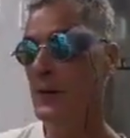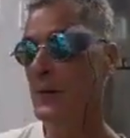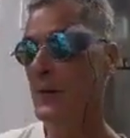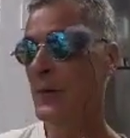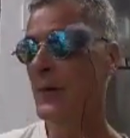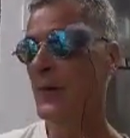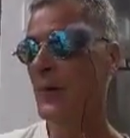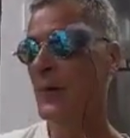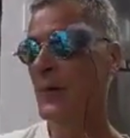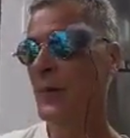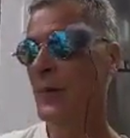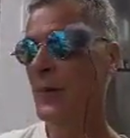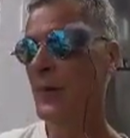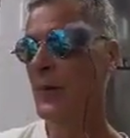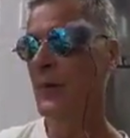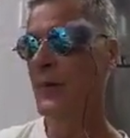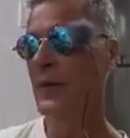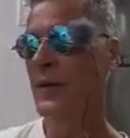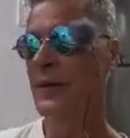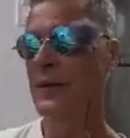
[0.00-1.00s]
when
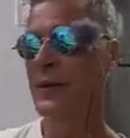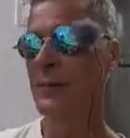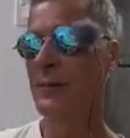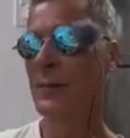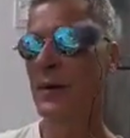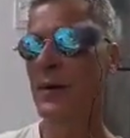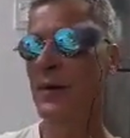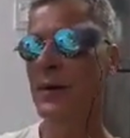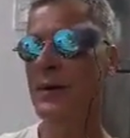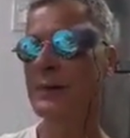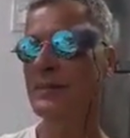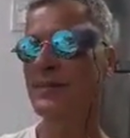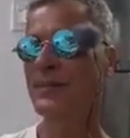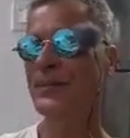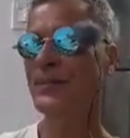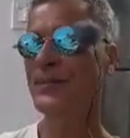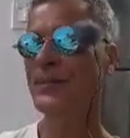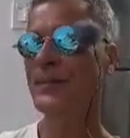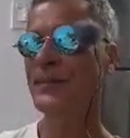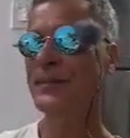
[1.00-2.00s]
we were at the mall,
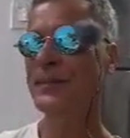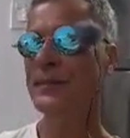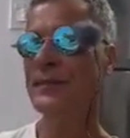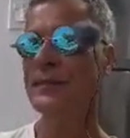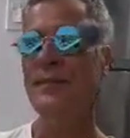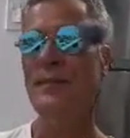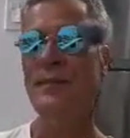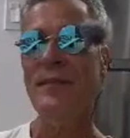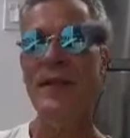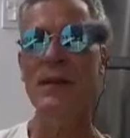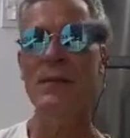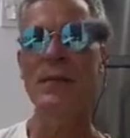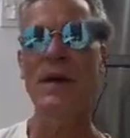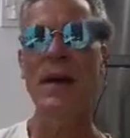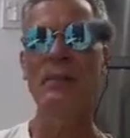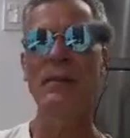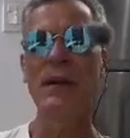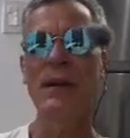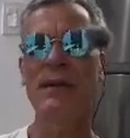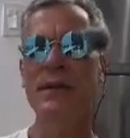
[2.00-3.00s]
I
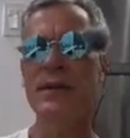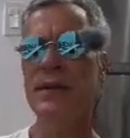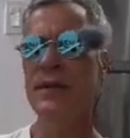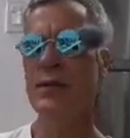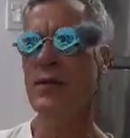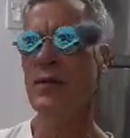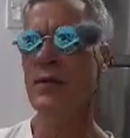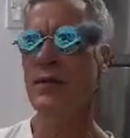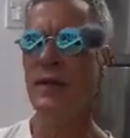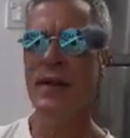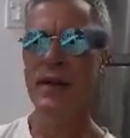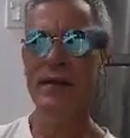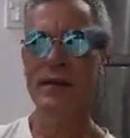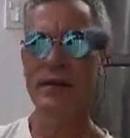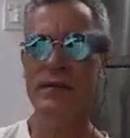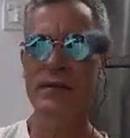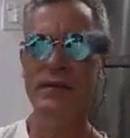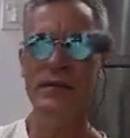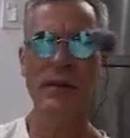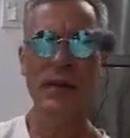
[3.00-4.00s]
believe True Value
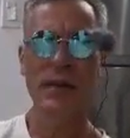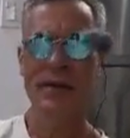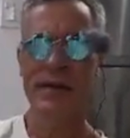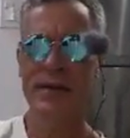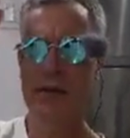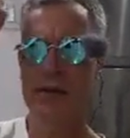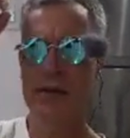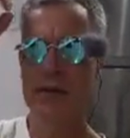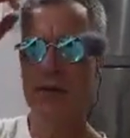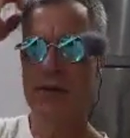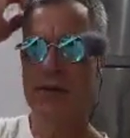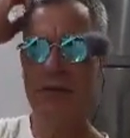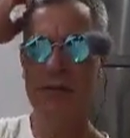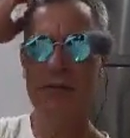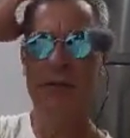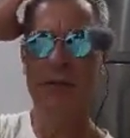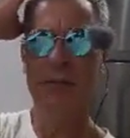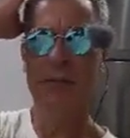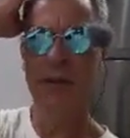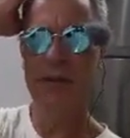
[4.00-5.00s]
was one of the stores. There
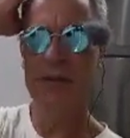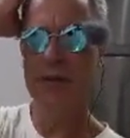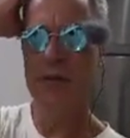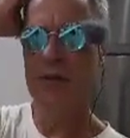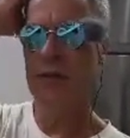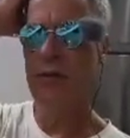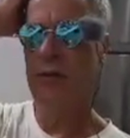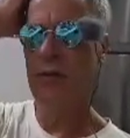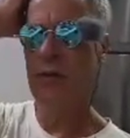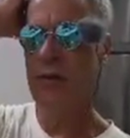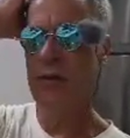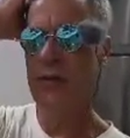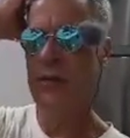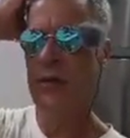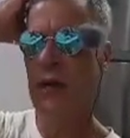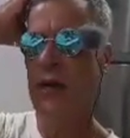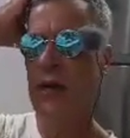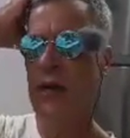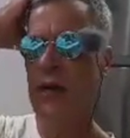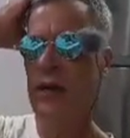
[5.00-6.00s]
was a bunch of stores.
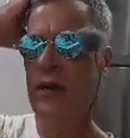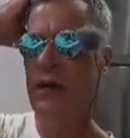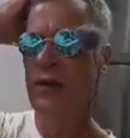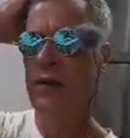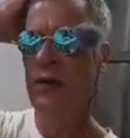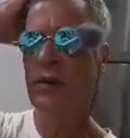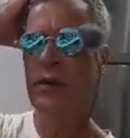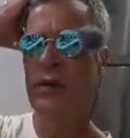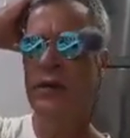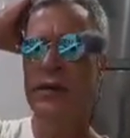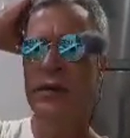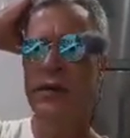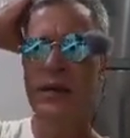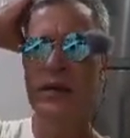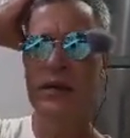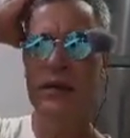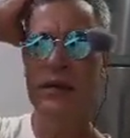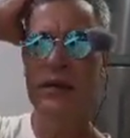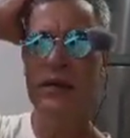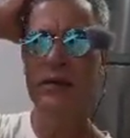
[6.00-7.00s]
You can
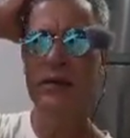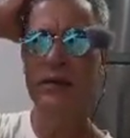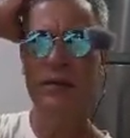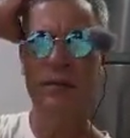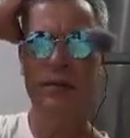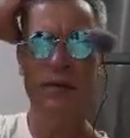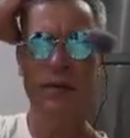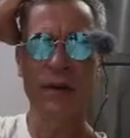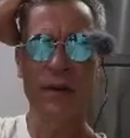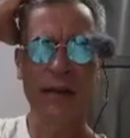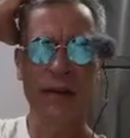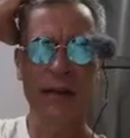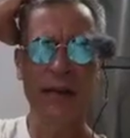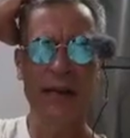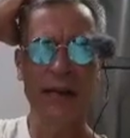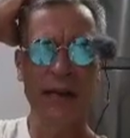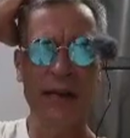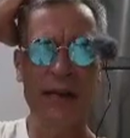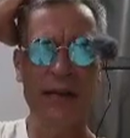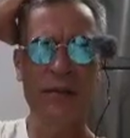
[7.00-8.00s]
get really
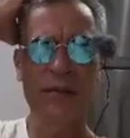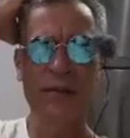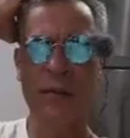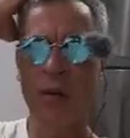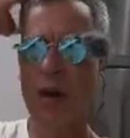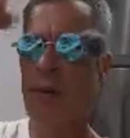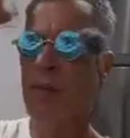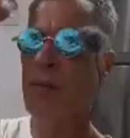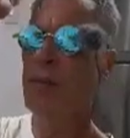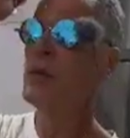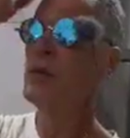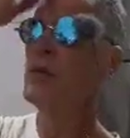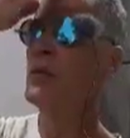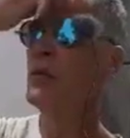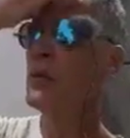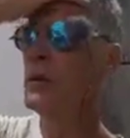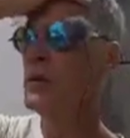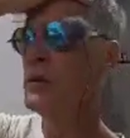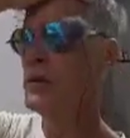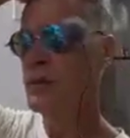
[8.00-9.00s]
nice barbecue
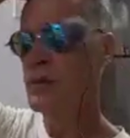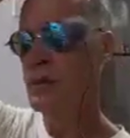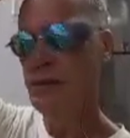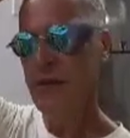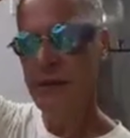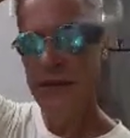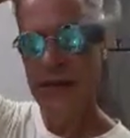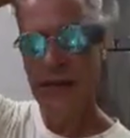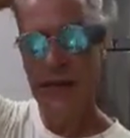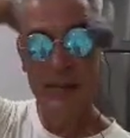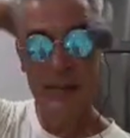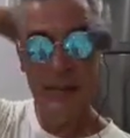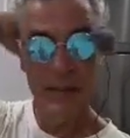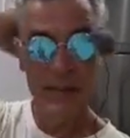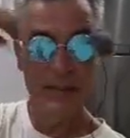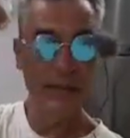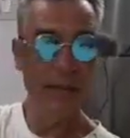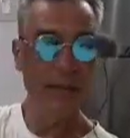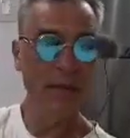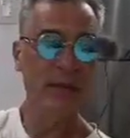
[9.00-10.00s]
grills. I
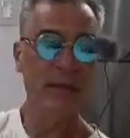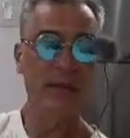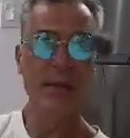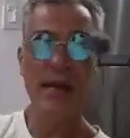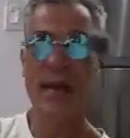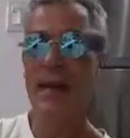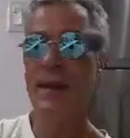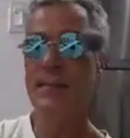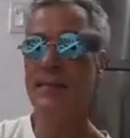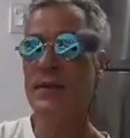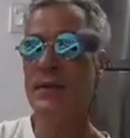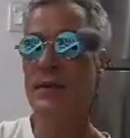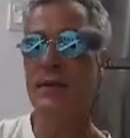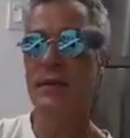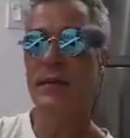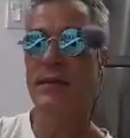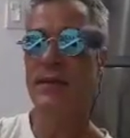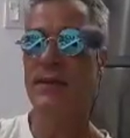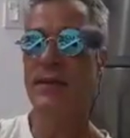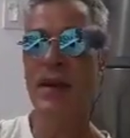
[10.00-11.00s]
mean, just
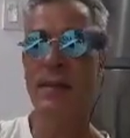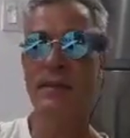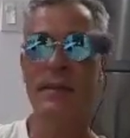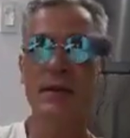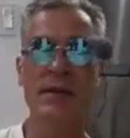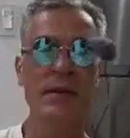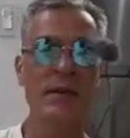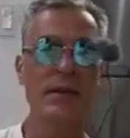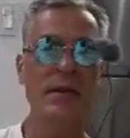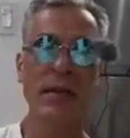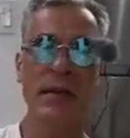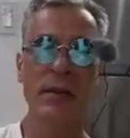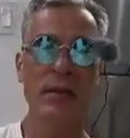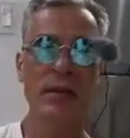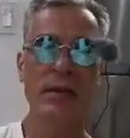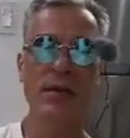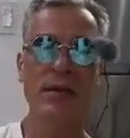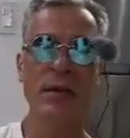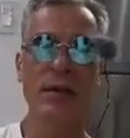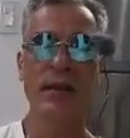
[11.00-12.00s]
absolutely fabulous. Just like
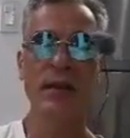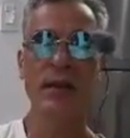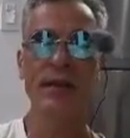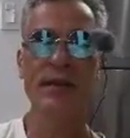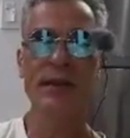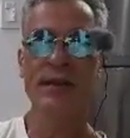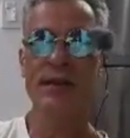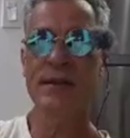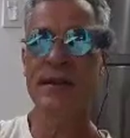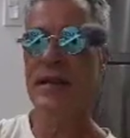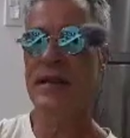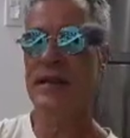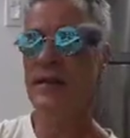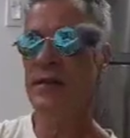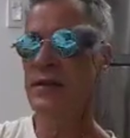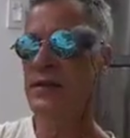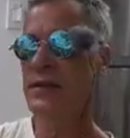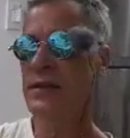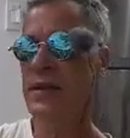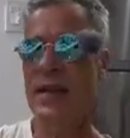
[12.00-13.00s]
what you can get in the States.
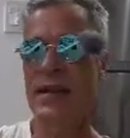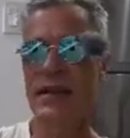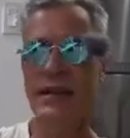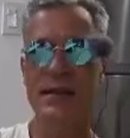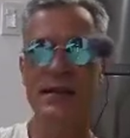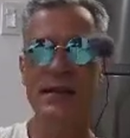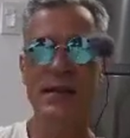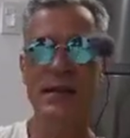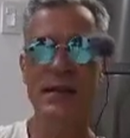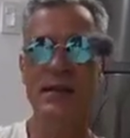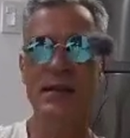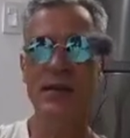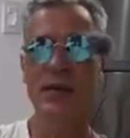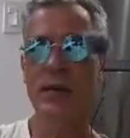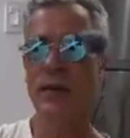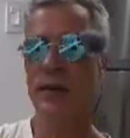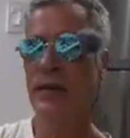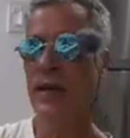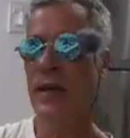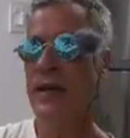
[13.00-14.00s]
Stainless steel,
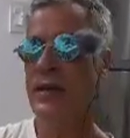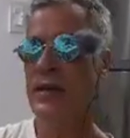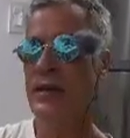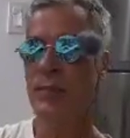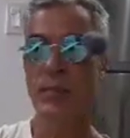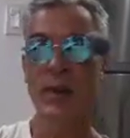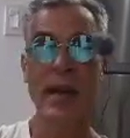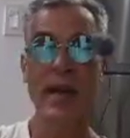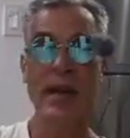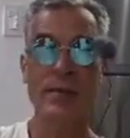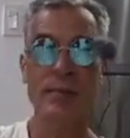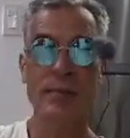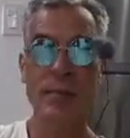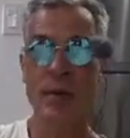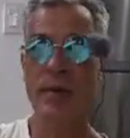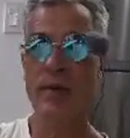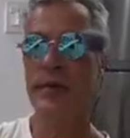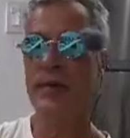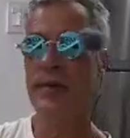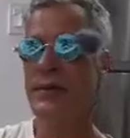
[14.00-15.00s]
real nice brass
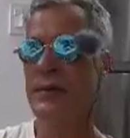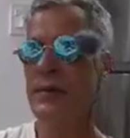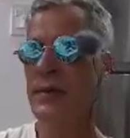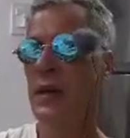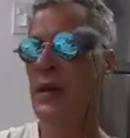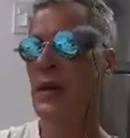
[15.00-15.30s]
burners.